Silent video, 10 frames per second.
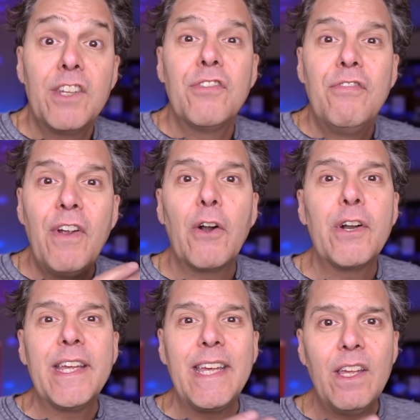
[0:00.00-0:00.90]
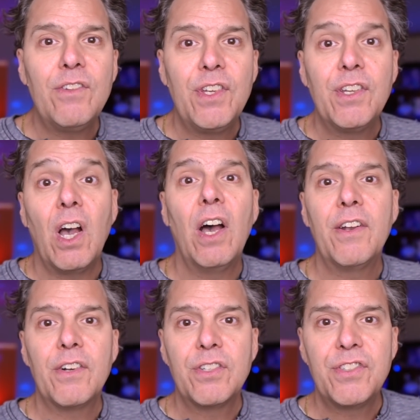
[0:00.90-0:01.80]
It's very easy to
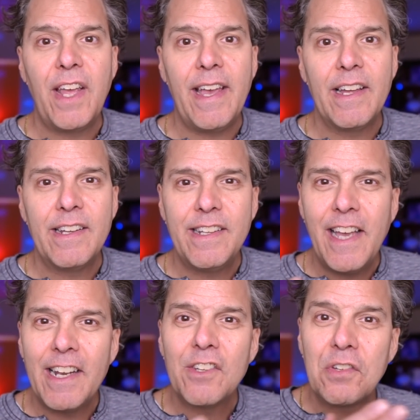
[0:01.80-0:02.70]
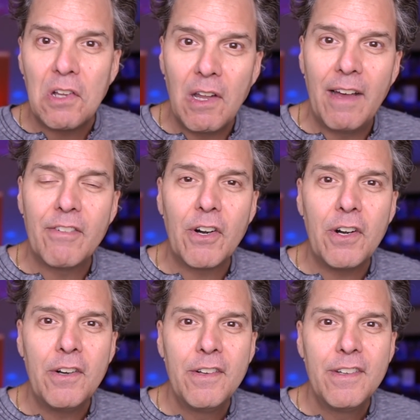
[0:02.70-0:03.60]
understand and yet it's
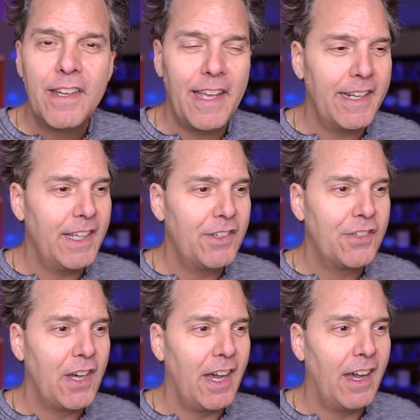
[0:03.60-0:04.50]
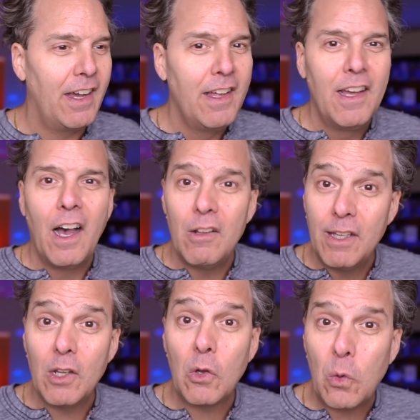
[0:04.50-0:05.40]
clever and it's uh, a
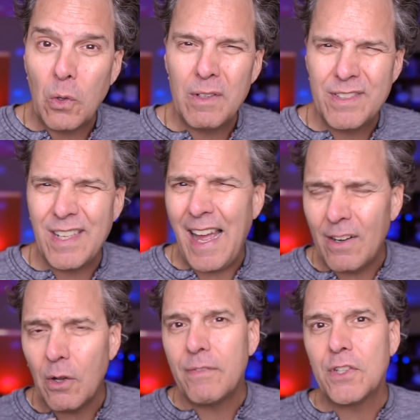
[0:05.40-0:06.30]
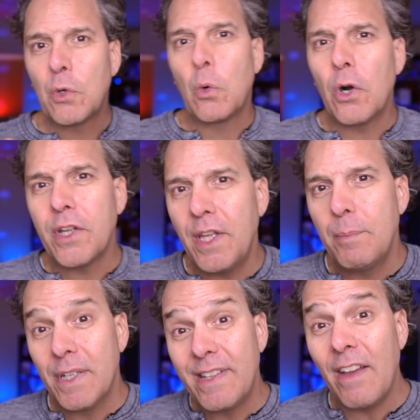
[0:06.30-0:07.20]
little, it's, I don't know if it's quirky,
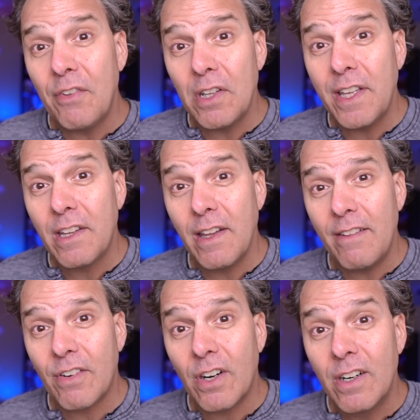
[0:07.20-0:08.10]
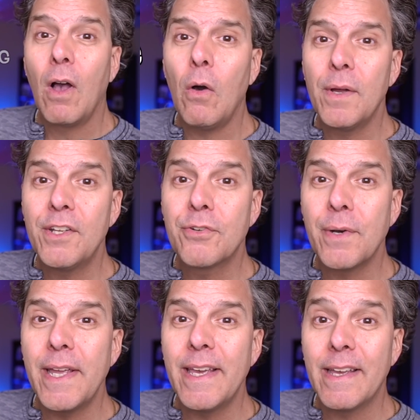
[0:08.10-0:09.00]
but definitely clever. Oh,
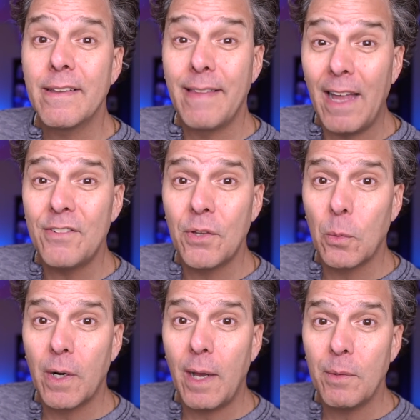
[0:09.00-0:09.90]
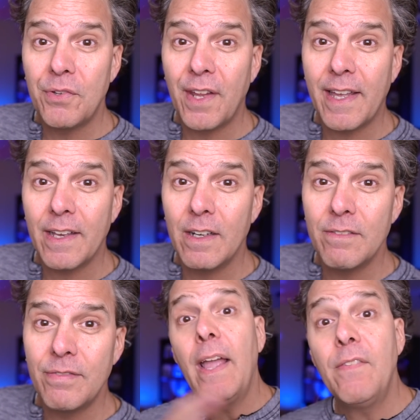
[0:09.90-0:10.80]
intriguing. That's the word I was thinking
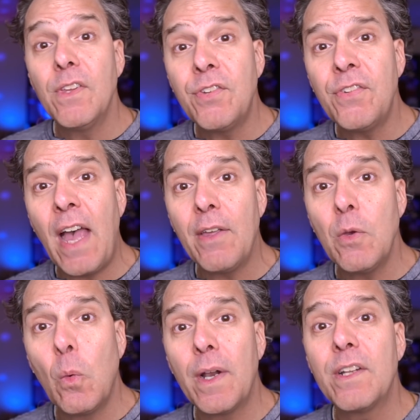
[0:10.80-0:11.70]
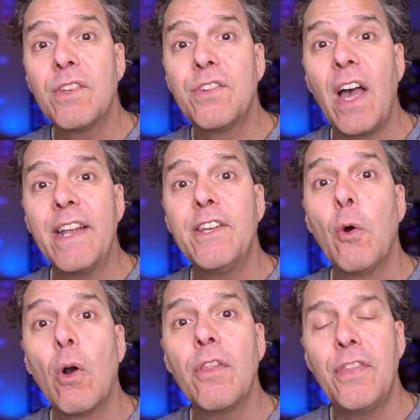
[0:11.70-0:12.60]
of. And this is how you want to design
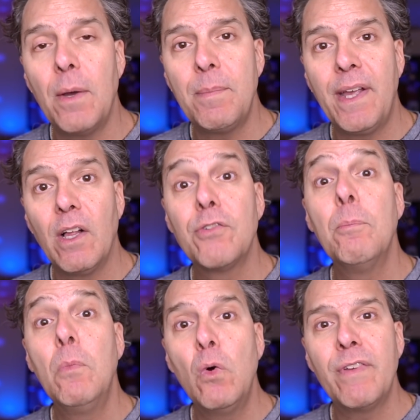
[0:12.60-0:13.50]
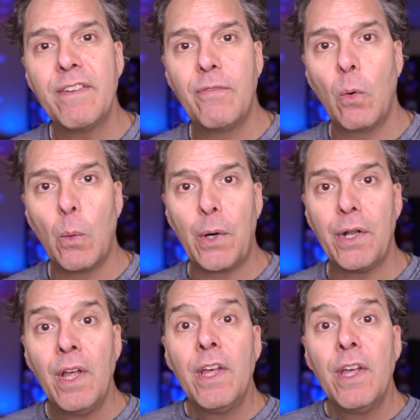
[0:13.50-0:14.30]
your thumbnails moving forward.